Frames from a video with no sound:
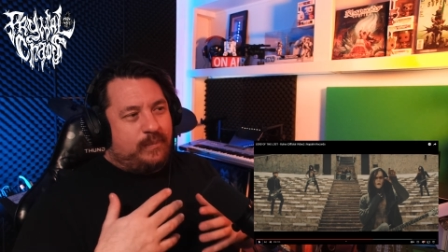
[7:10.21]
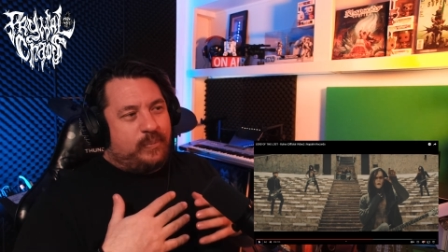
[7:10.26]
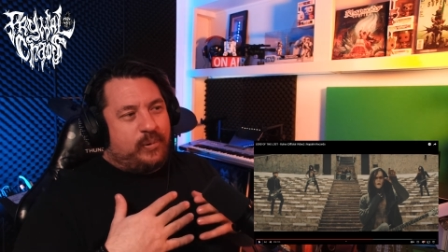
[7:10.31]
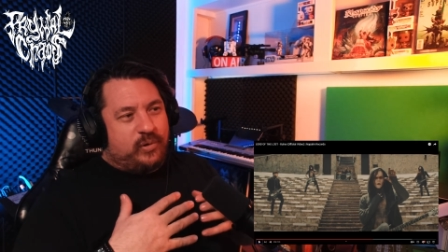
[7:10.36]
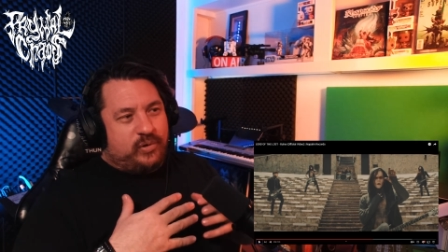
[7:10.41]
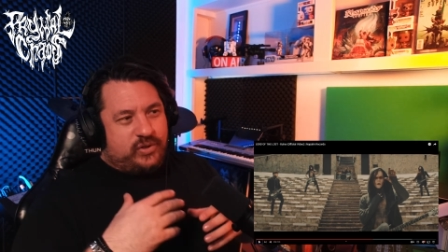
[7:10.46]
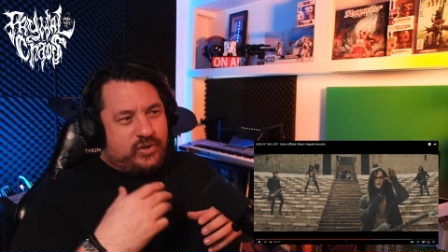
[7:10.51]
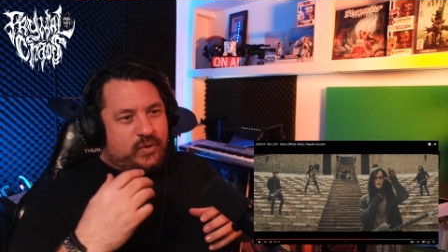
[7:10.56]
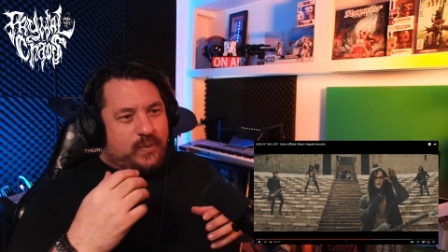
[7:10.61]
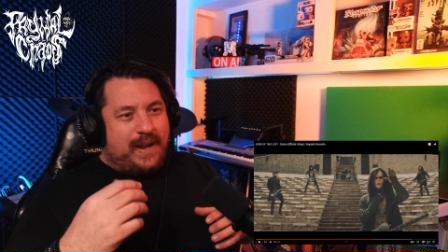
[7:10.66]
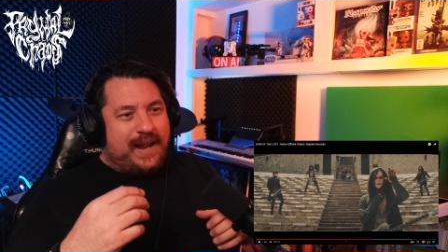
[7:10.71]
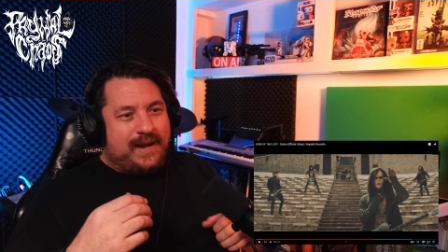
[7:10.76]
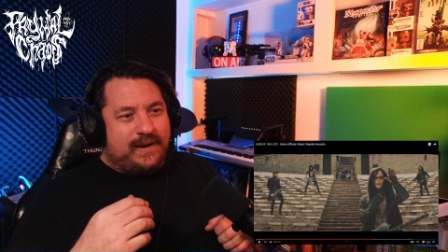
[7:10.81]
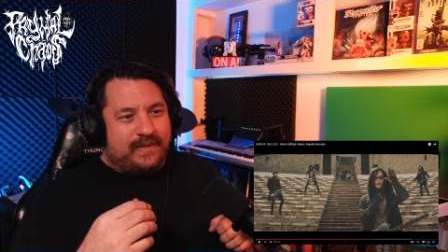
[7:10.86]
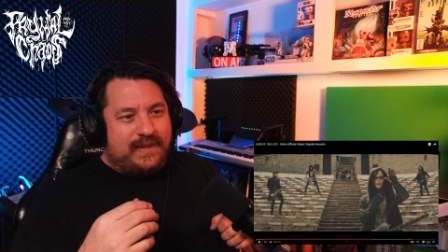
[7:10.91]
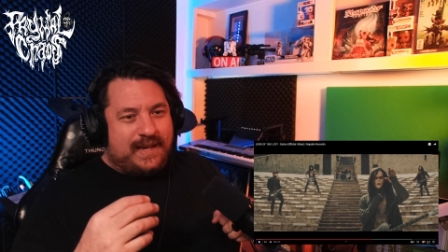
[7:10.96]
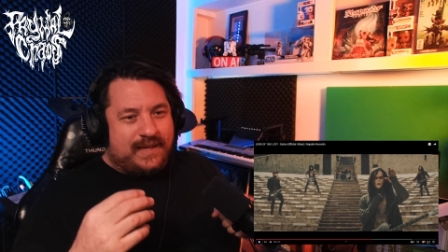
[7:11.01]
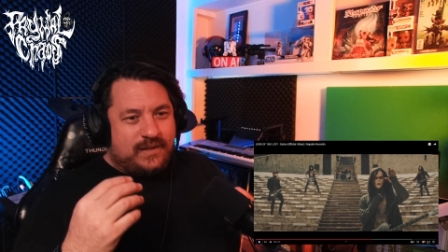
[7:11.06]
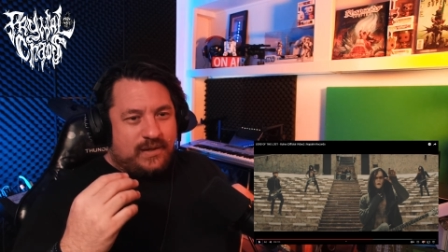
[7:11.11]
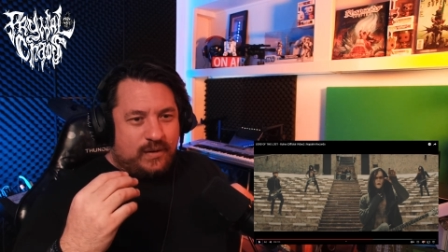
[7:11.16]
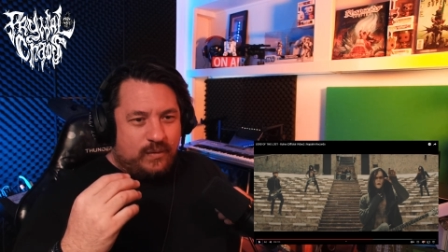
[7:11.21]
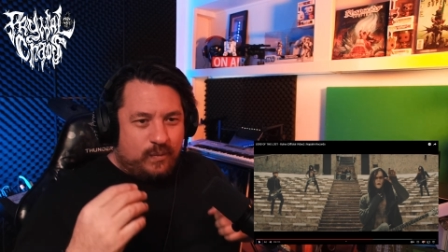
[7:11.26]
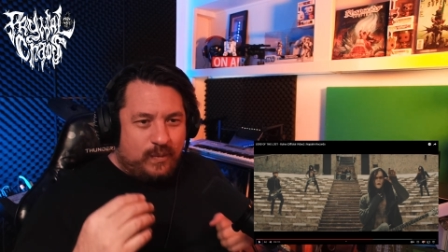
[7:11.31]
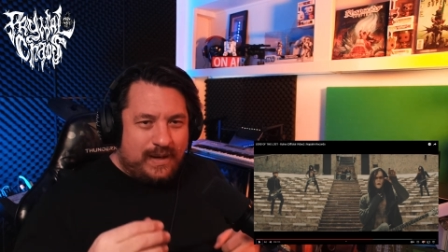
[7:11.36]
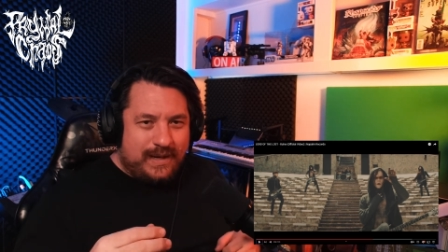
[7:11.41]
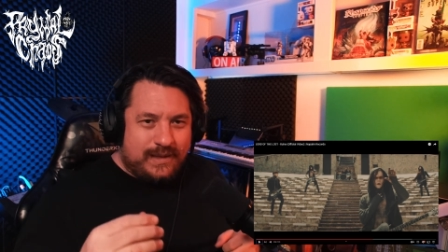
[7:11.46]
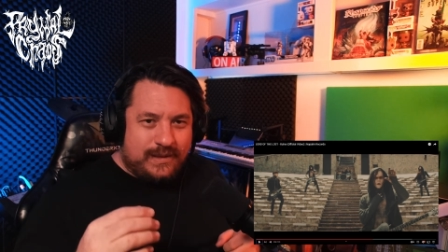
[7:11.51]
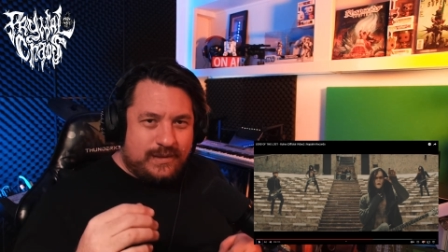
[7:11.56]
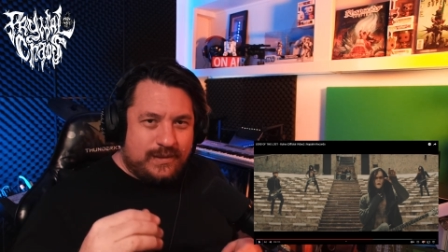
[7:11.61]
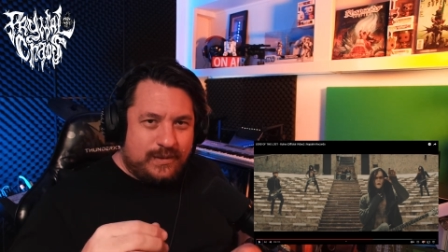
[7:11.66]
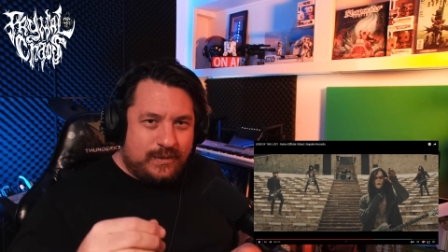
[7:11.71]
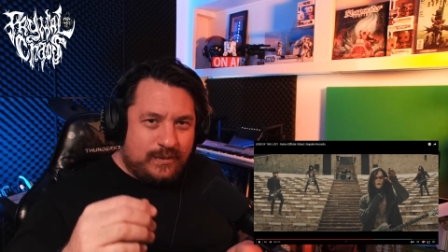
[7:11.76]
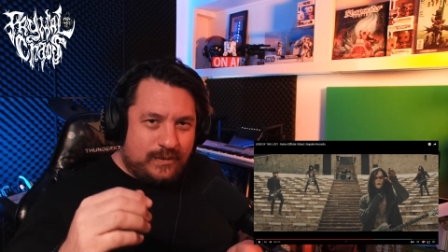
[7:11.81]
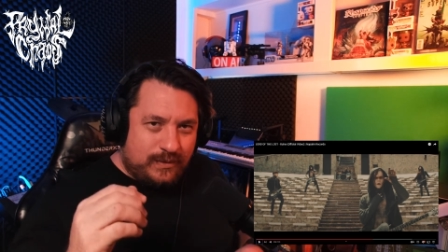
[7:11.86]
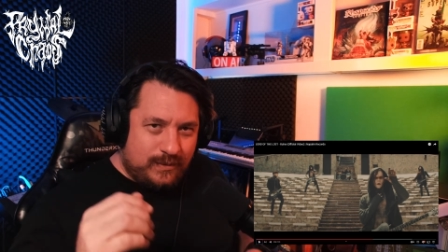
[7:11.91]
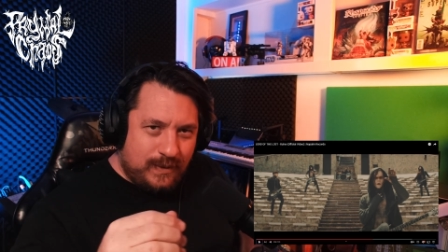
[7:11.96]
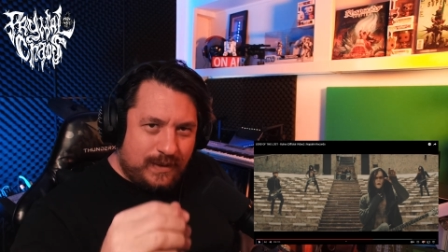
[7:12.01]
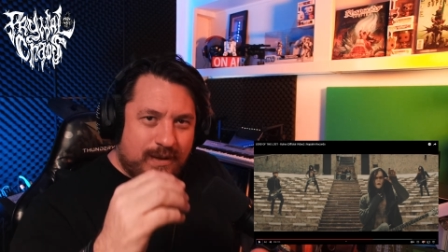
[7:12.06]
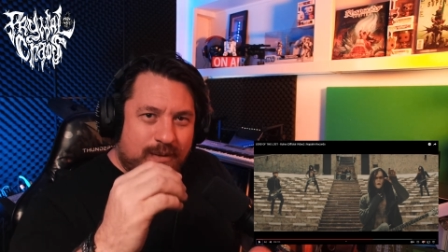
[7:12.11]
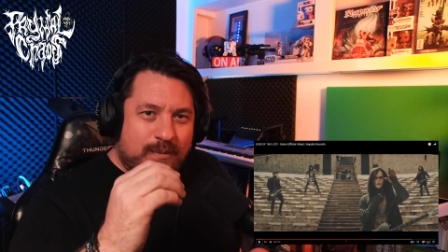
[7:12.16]
pulls you out of that sort of one, two,
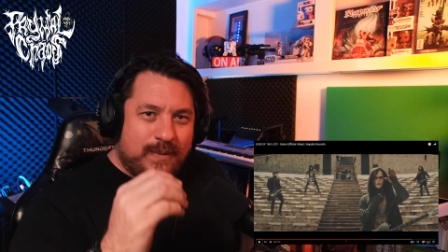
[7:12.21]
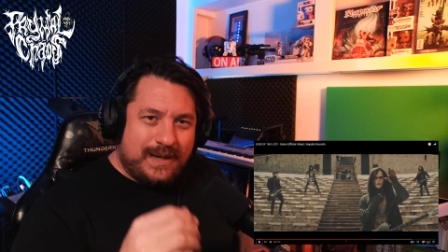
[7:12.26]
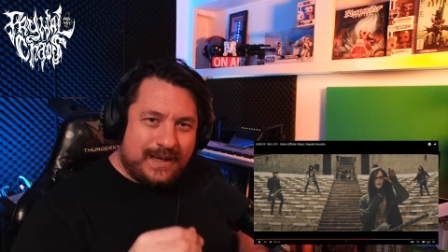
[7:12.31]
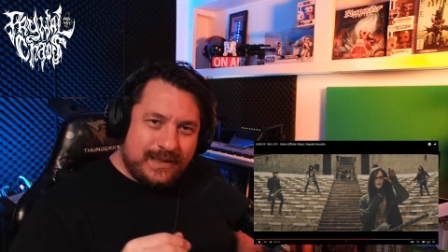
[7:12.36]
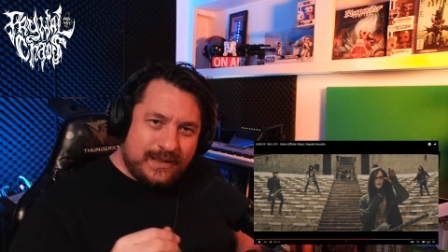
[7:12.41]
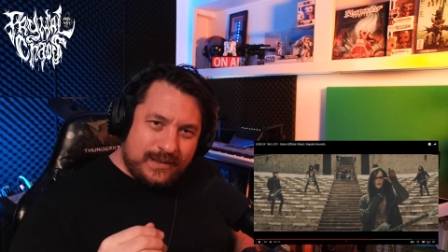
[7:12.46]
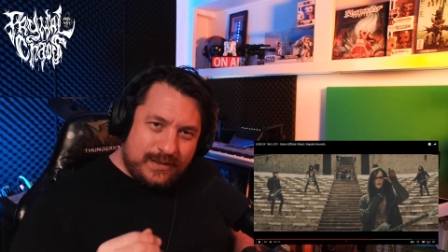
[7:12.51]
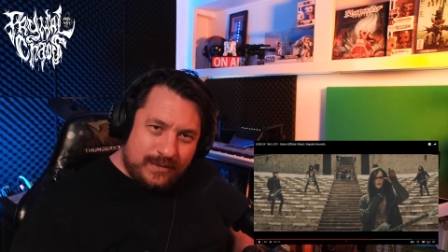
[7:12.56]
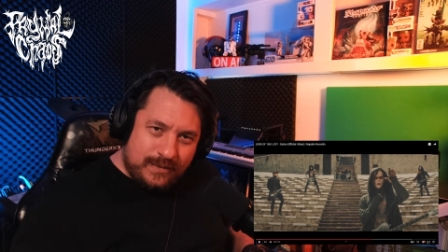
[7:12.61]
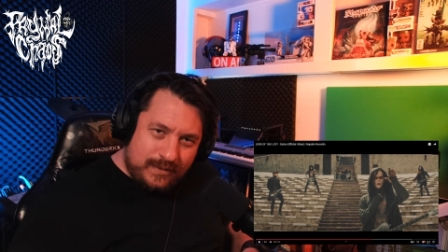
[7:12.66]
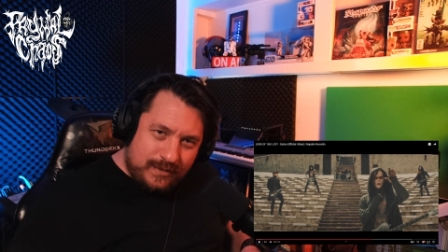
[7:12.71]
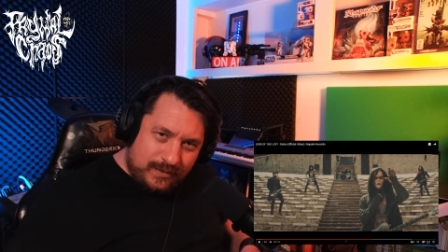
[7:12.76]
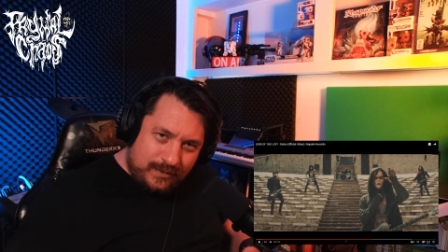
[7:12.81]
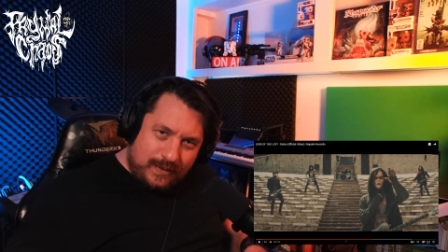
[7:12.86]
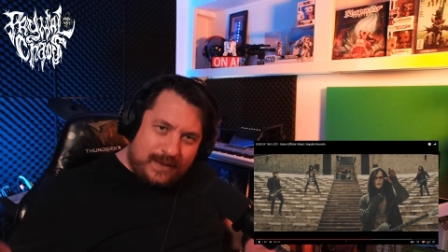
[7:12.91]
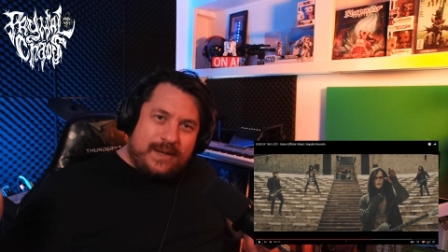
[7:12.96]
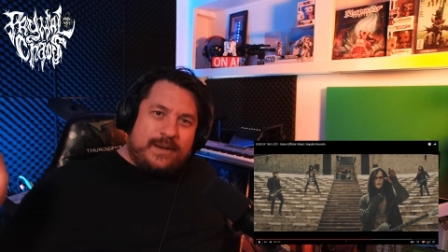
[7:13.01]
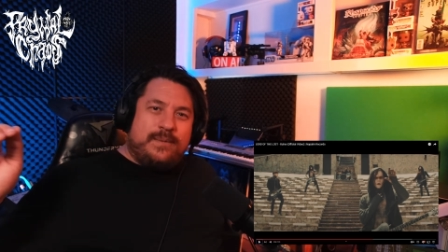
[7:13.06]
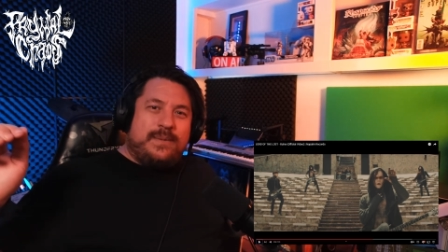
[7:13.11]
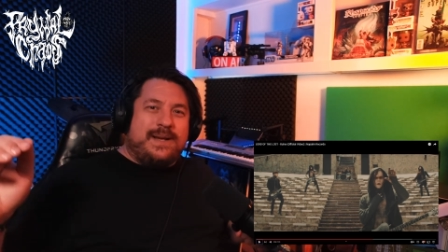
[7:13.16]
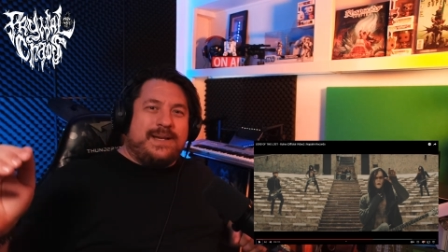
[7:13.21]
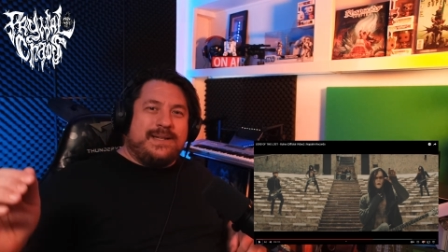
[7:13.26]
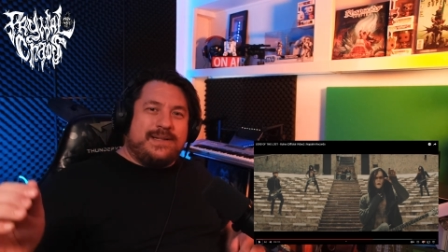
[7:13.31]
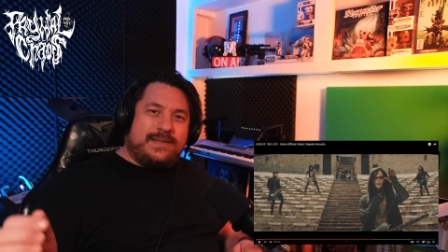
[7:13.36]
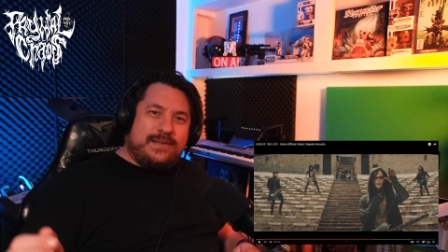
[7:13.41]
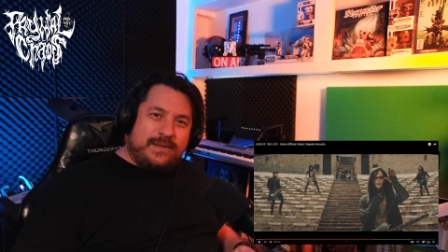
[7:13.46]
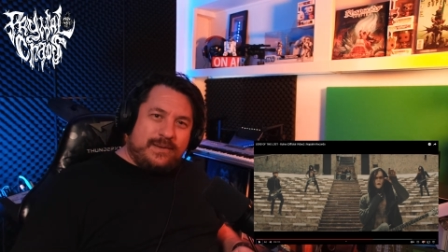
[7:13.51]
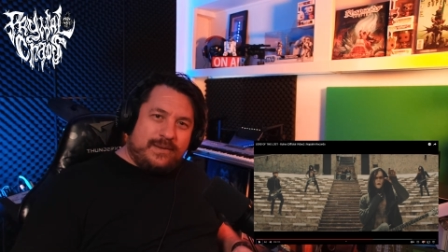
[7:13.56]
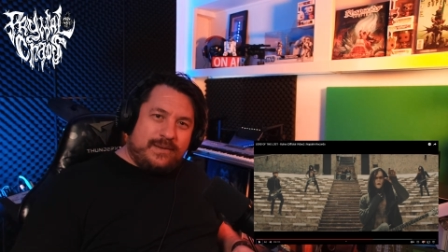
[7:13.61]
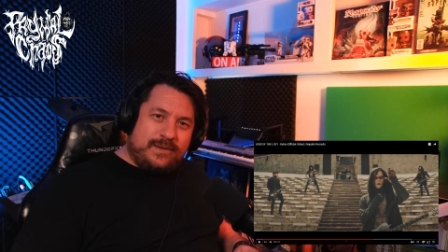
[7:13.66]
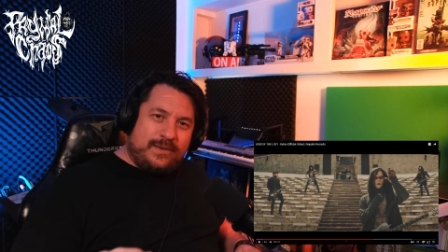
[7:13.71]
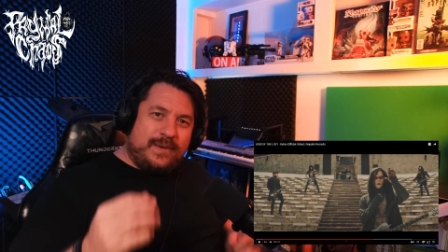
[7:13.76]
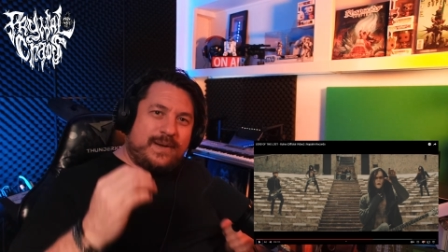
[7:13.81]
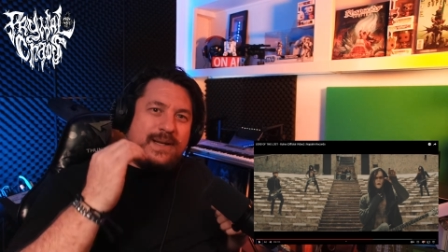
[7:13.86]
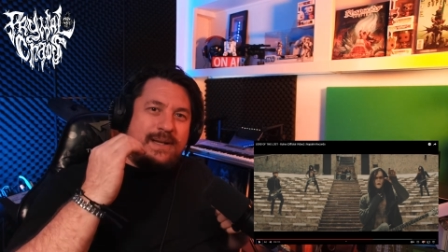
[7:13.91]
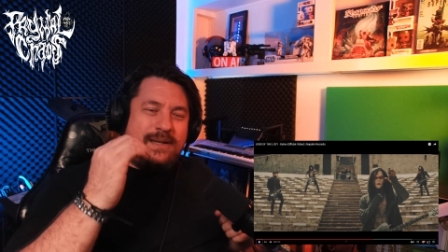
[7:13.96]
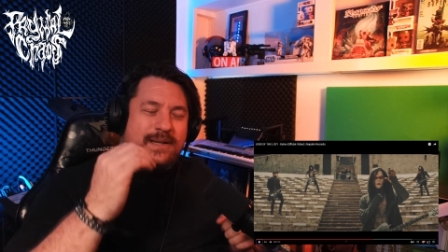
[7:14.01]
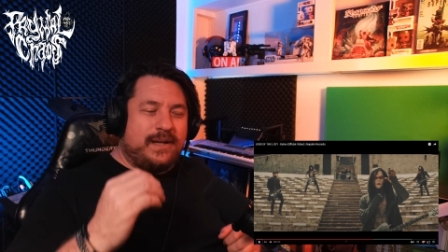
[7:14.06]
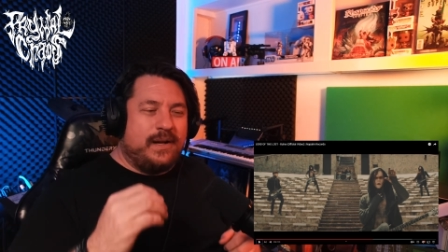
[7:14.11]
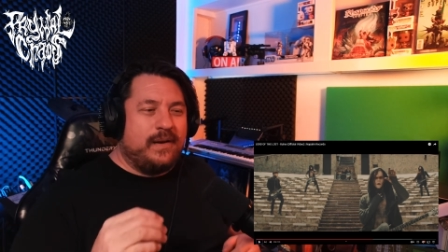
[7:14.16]
three, one, two, three, one, two,
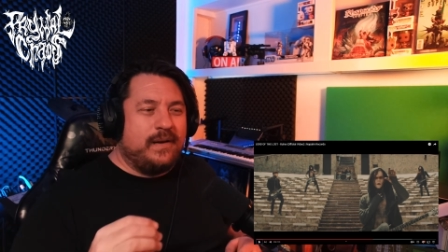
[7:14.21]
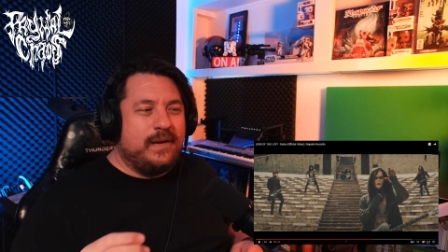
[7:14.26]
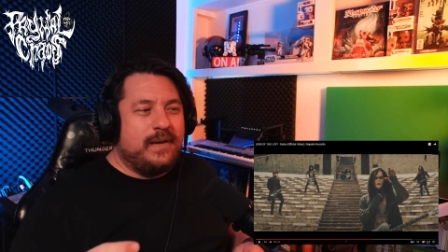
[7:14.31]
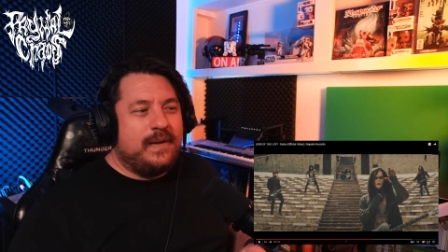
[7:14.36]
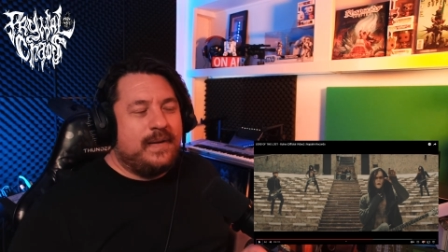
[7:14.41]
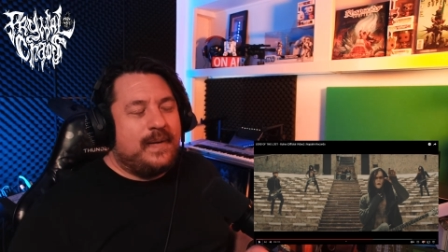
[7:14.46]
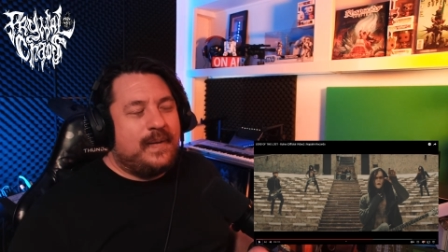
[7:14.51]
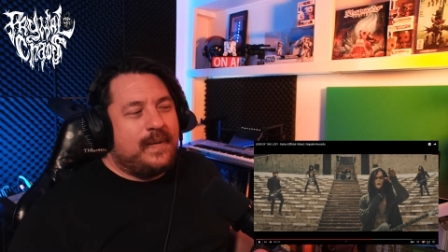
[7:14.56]
three. You know,